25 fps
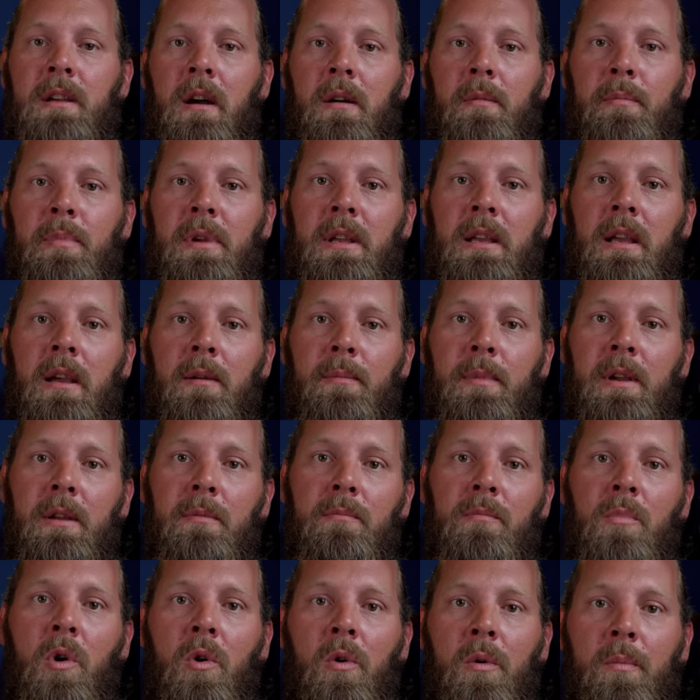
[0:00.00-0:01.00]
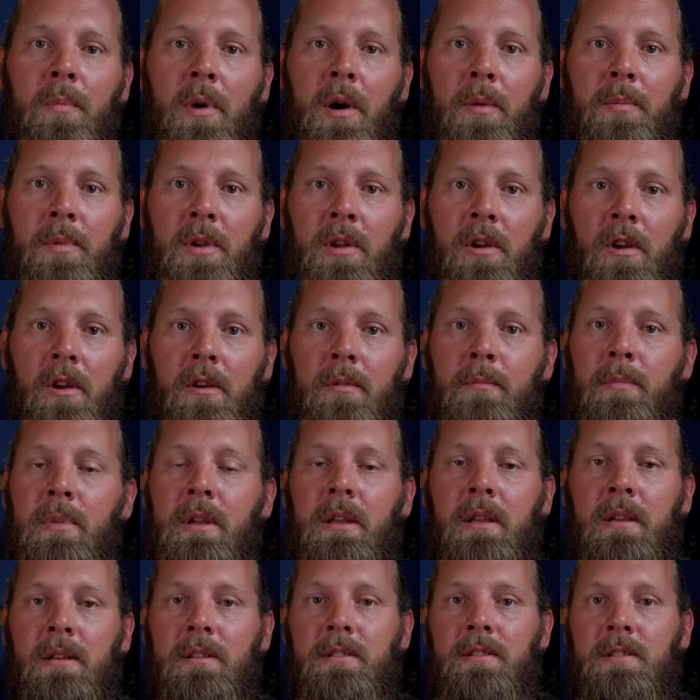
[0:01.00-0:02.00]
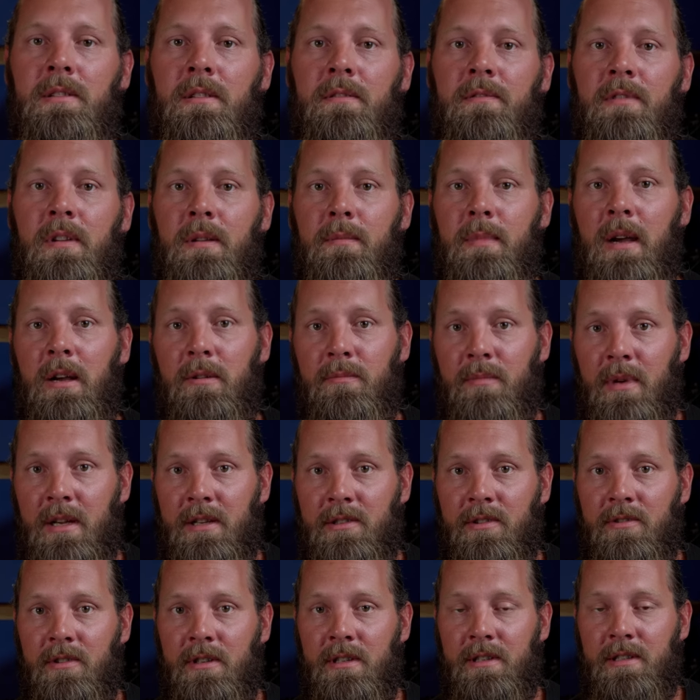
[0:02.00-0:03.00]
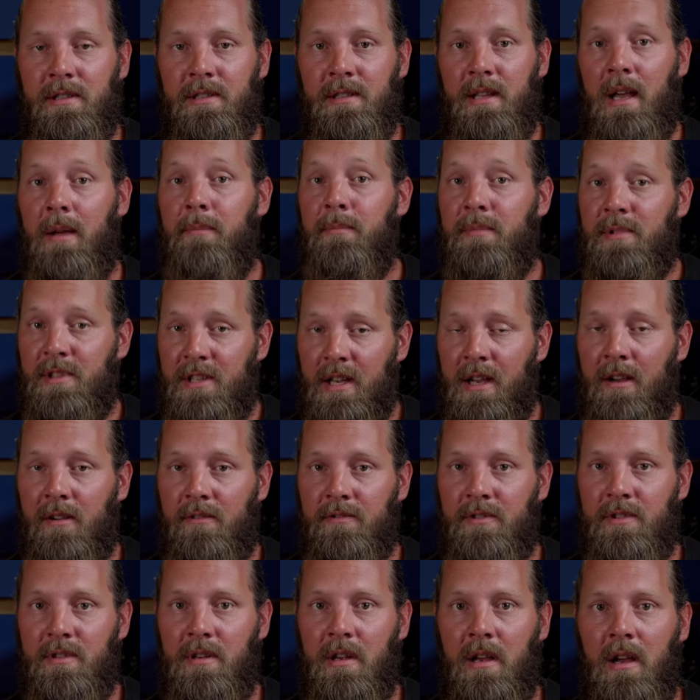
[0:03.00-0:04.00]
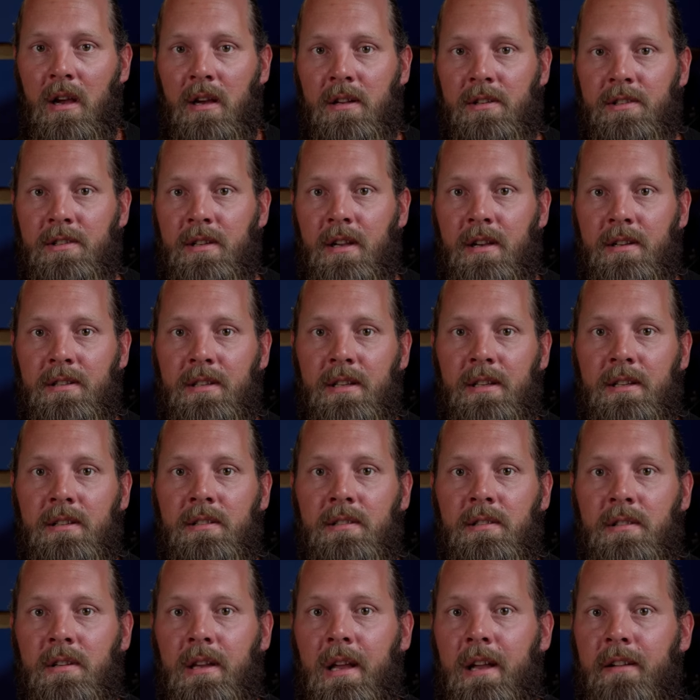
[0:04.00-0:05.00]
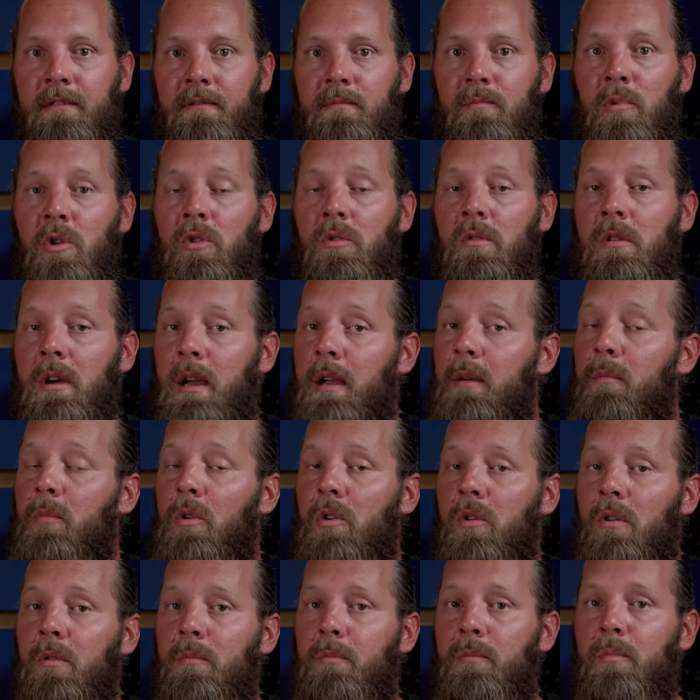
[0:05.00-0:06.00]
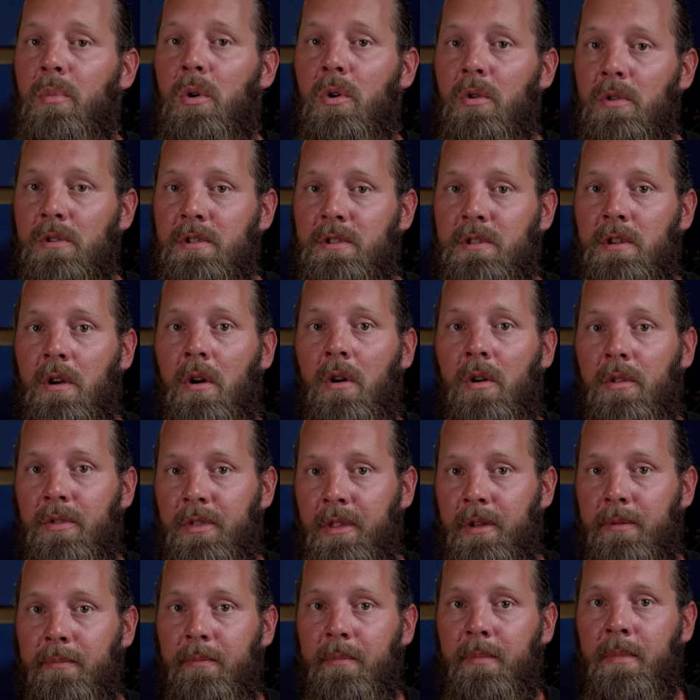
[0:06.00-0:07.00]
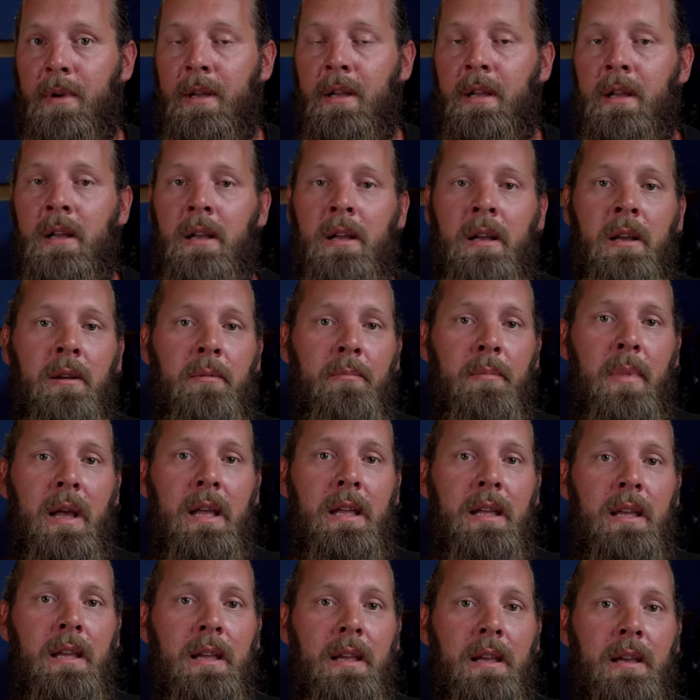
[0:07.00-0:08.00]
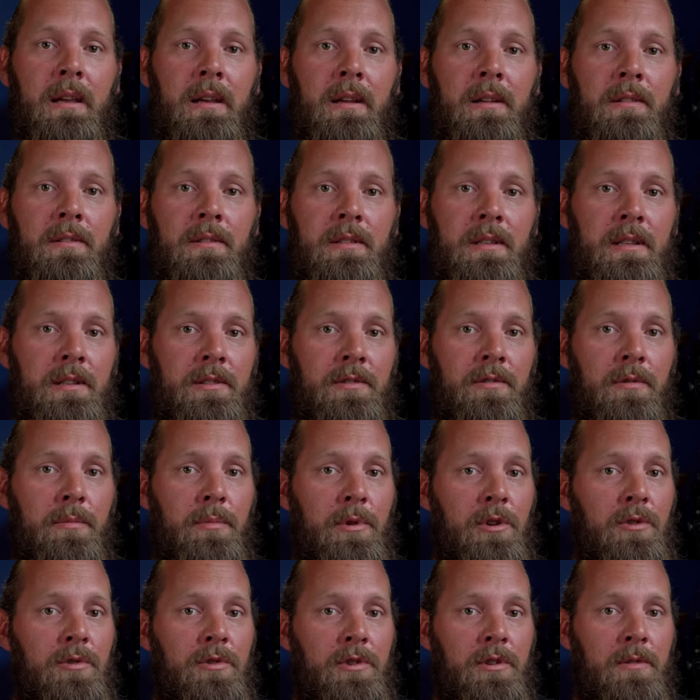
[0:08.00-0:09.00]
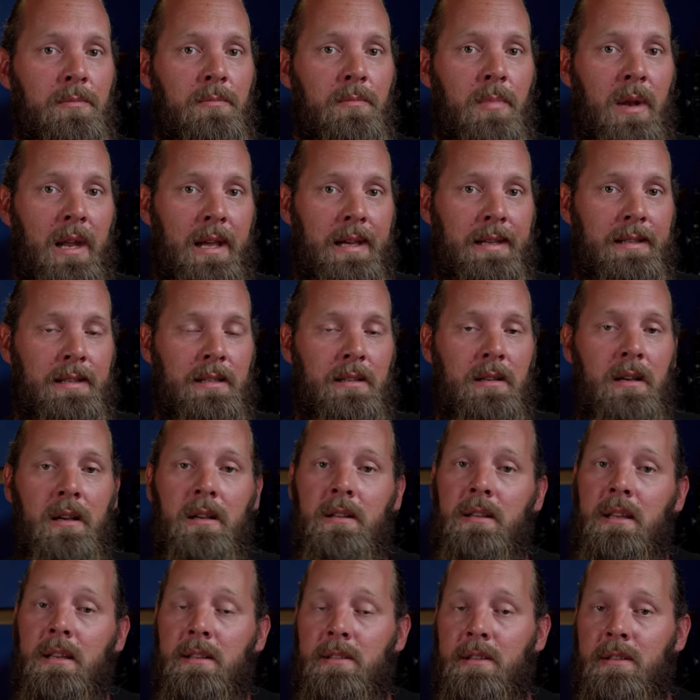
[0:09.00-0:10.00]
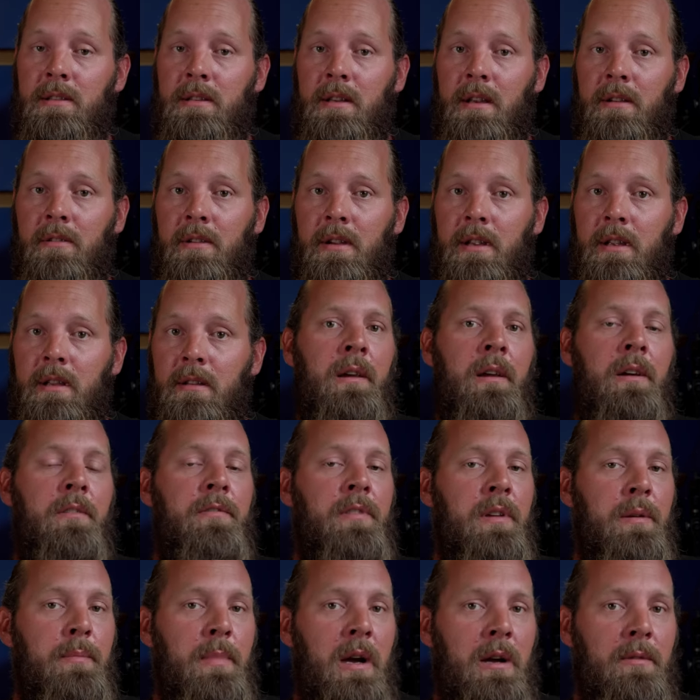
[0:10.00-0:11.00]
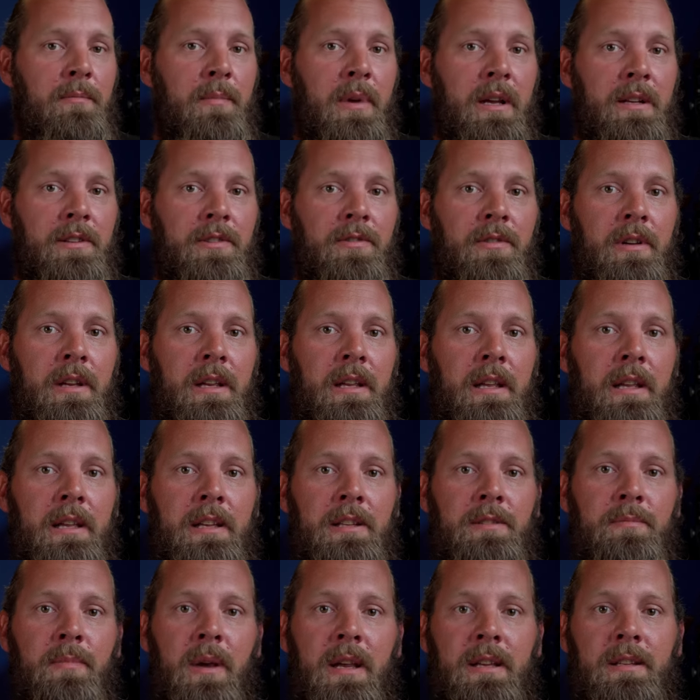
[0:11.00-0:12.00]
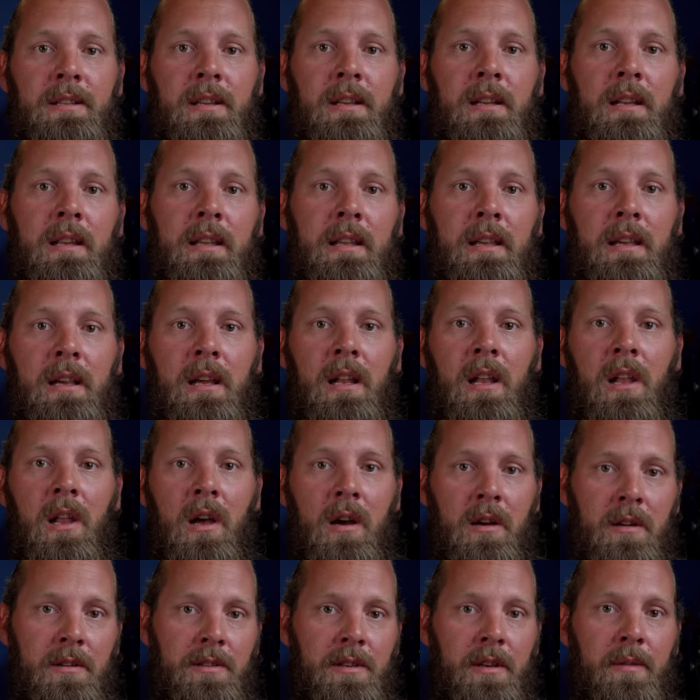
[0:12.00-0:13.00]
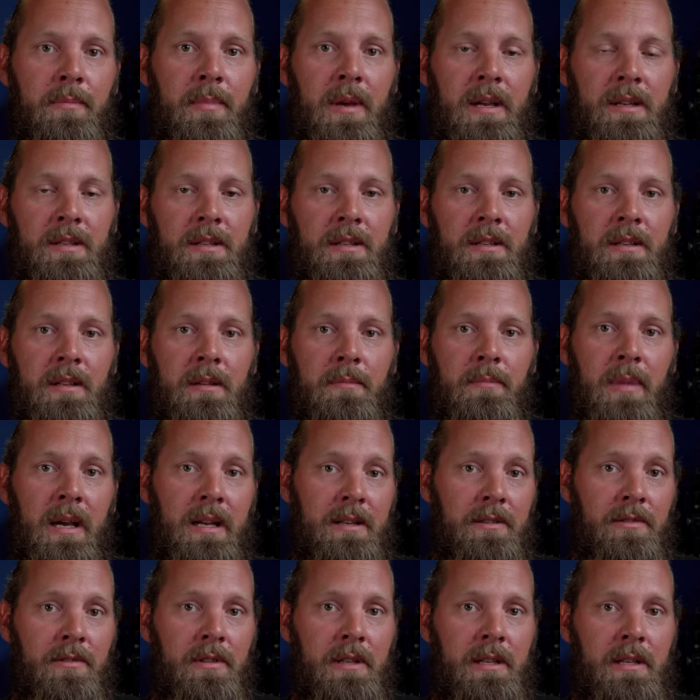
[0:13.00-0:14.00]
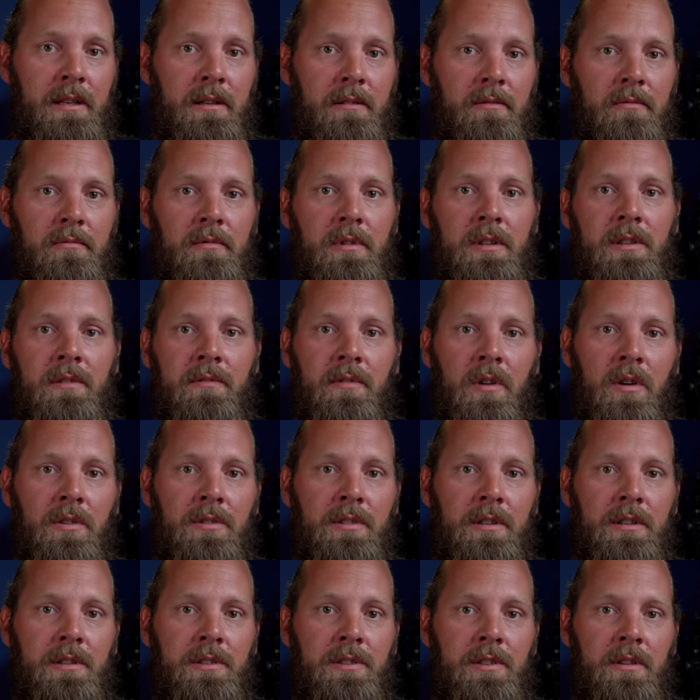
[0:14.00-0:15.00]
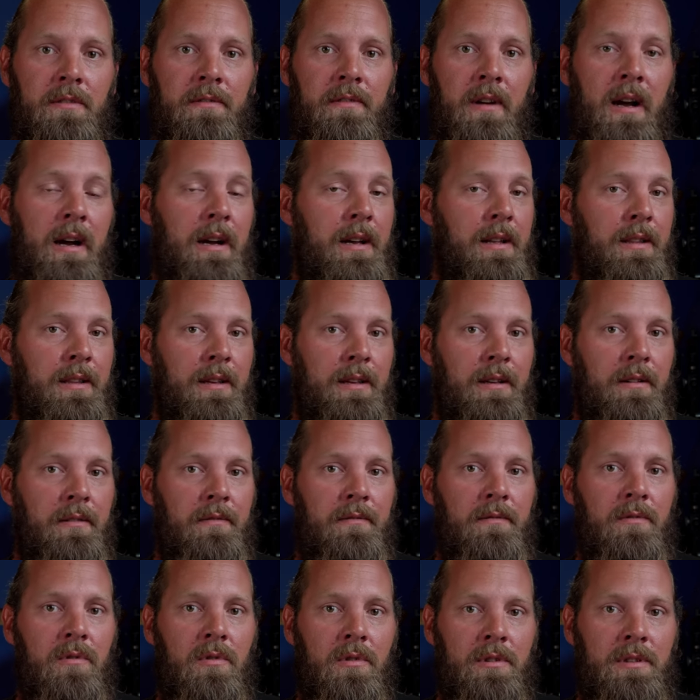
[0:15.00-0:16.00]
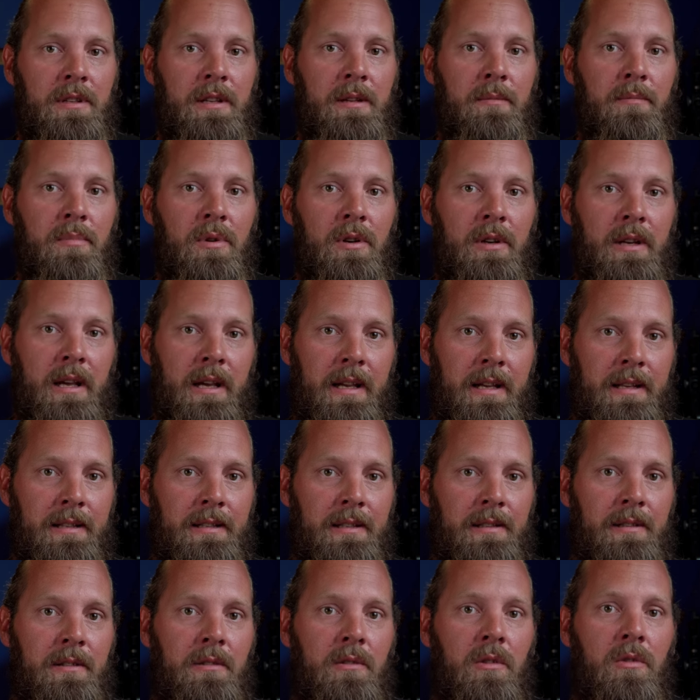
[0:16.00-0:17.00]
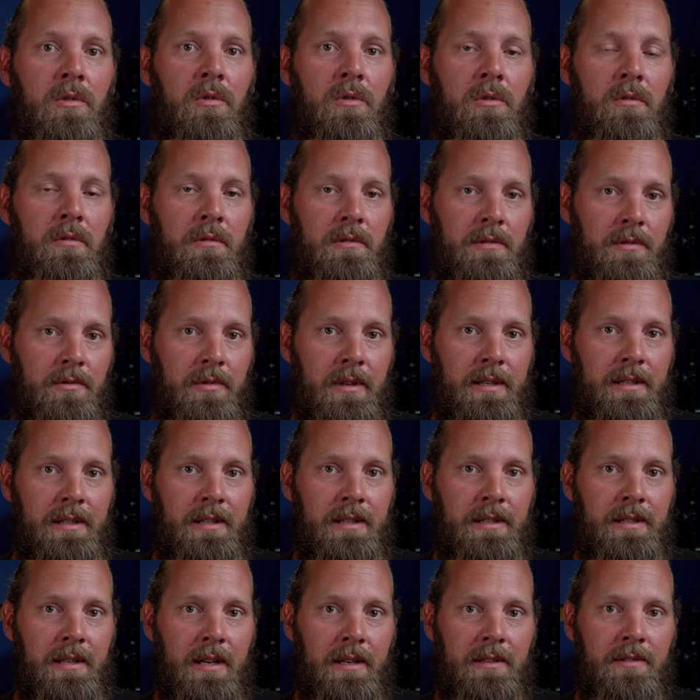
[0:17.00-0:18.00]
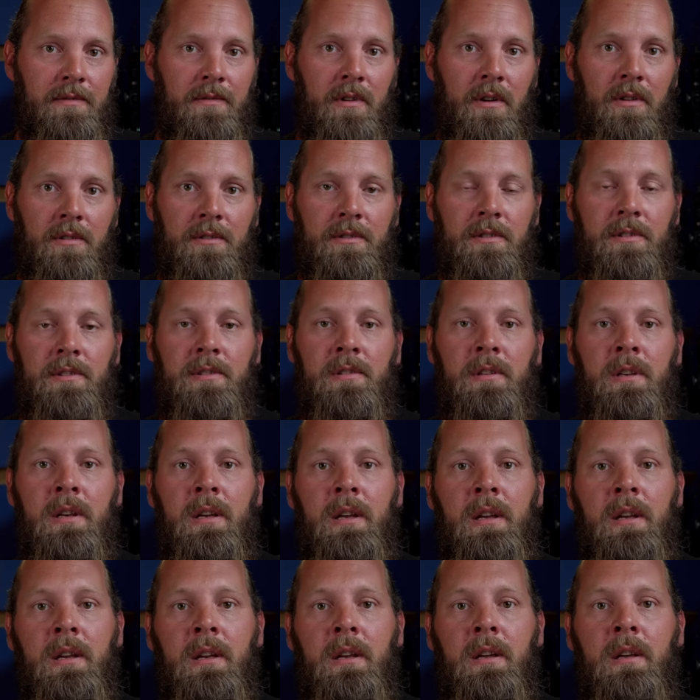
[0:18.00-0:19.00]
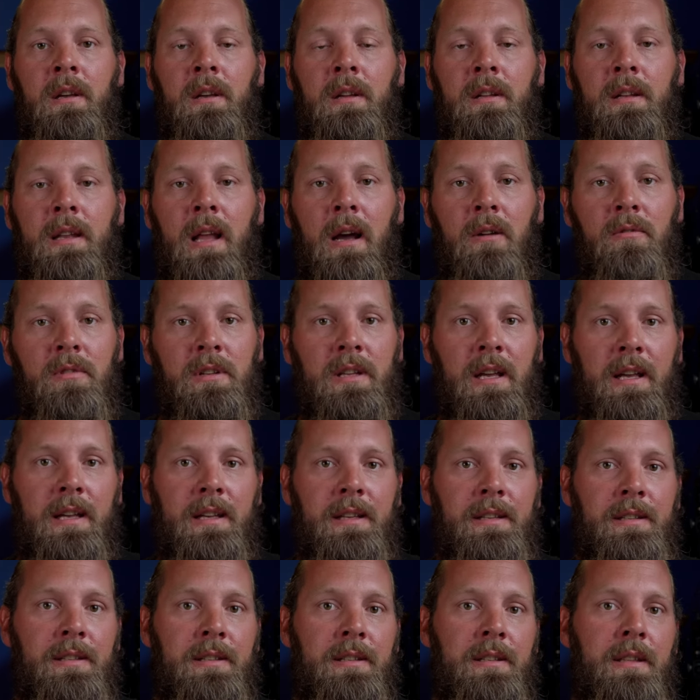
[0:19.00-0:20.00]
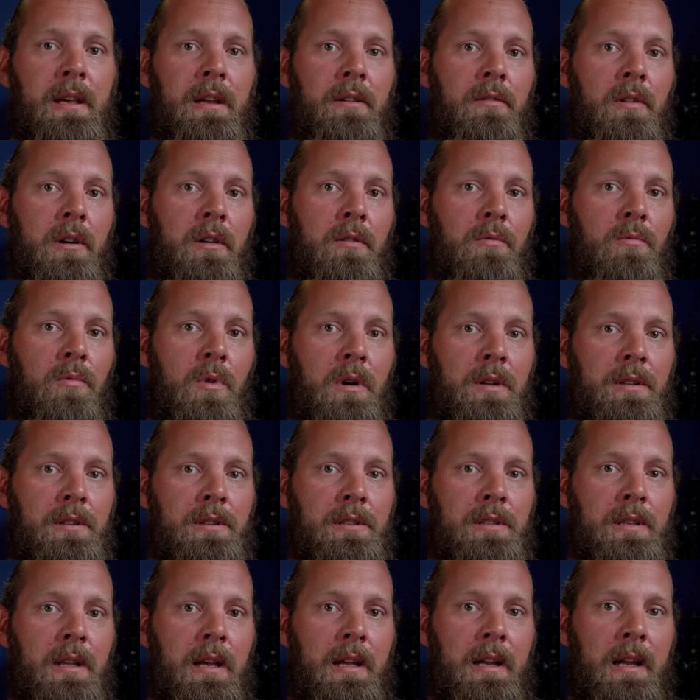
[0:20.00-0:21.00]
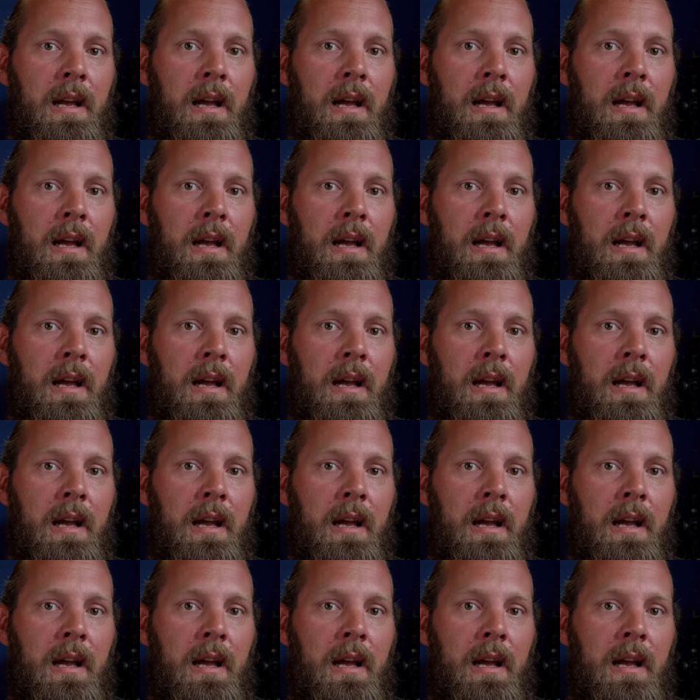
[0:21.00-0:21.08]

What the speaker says: are becoming more popular because the V-mount batteries themselves are starting to have more and more ports on them, making a distribution plate unnecessary. A V-mount battery is basically a large capacity battery with a voltage of either 14.8 or 26 volts. Nowadays, there are ones that